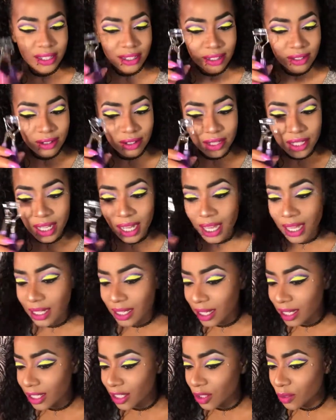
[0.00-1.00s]
curl your
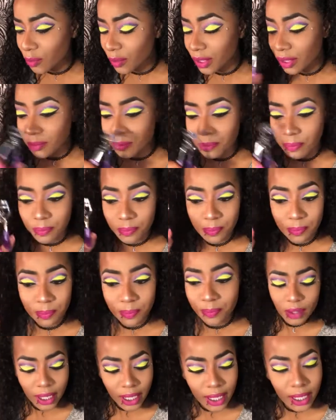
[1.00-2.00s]
eyelash with them.
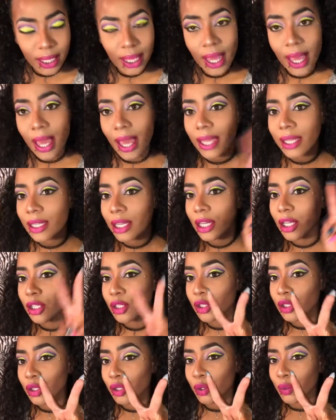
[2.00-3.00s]
Okay,
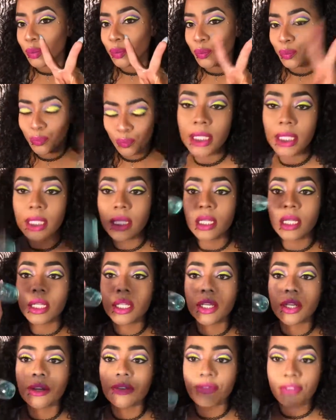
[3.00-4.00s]
hack two. Being
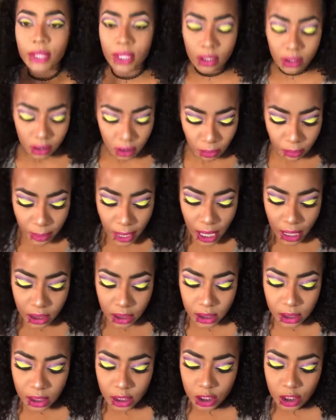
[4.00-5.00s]
clear fingernail
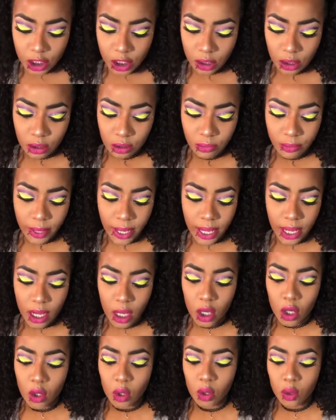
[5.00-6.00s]
polish
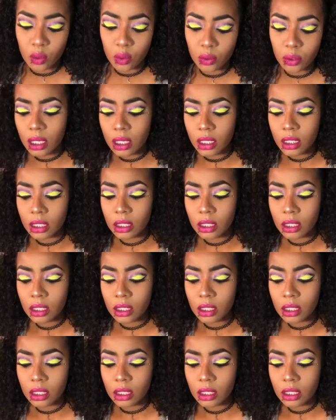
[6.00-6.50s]
around